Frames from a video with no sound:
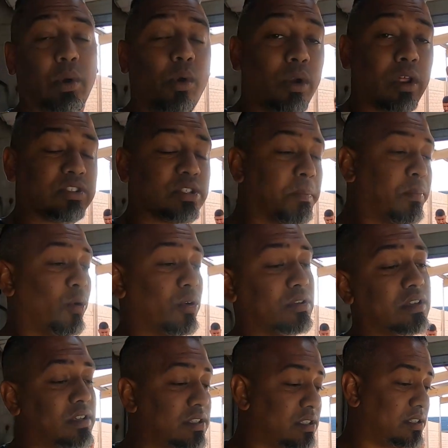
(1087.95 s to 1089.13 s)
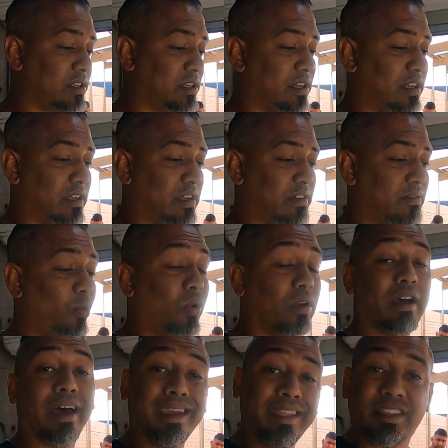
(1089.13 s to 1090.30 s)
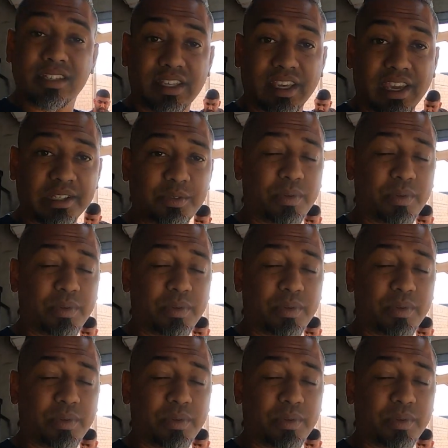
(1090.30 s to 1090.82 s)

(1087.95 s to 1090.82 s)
All our supporters, all our haters as